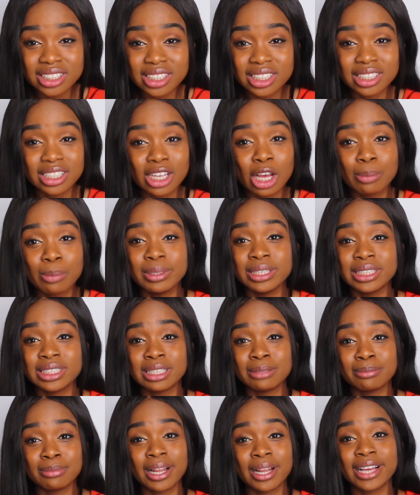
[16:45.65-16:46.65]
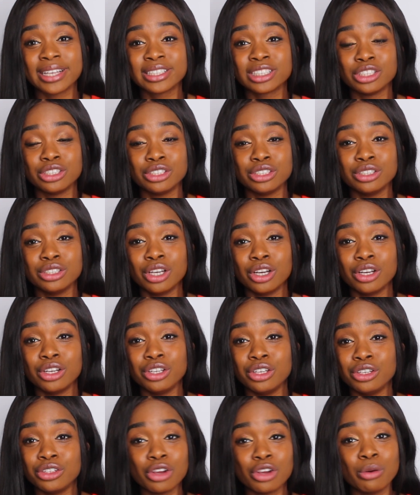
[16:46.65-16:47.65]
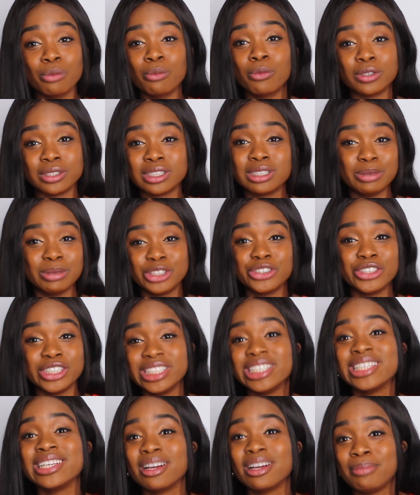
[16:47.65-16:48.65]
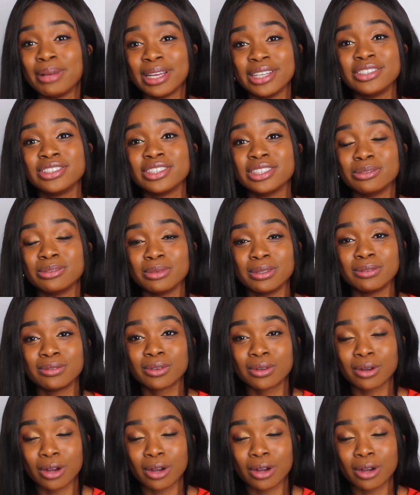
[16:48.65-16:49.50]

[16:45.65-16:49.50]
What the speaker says: It's herpes simplex, so you don't want to be treating that patient with